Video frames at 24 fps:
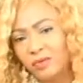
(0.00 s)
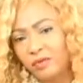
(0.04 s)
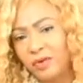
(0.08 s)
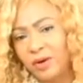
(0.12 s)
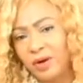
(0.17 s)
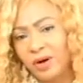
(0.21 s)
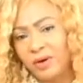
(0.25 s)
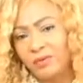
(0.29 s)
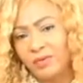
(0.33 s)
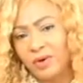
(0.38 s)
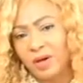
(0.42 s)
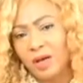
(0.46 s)

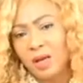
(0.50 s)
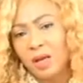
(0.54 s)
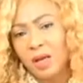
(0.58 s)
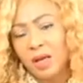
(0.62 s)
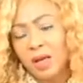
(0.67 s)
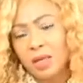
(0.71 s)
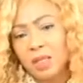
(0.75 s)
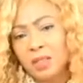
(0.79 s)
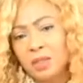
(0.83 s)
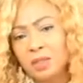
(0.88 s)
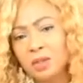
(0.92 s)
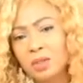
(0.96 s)
forever.
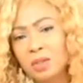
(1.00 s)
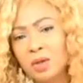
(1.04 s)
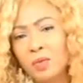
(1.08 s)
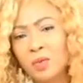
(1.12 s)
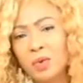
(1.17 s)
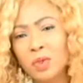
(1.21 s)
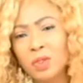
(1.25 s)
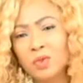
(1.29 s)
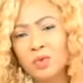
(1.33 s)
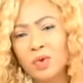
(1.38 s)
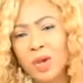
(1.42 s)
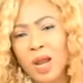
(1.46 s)
And so
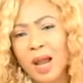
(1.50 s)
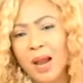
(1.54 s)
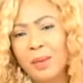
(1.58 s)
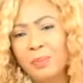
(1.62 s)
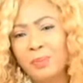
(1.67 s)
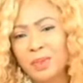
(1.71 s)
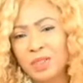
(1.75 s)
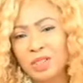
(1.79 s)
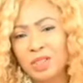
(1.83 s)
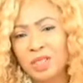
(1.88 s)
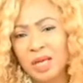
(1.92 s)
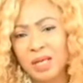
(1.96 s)
once we
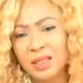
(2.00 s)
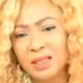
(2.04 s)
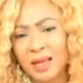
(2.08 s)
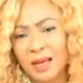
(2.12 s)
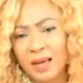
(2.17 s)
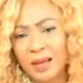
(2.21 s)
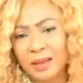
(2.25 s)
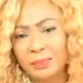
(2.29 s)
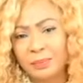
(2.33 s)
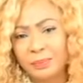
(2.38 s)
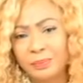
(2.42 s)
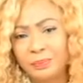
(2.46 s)
appreciate that,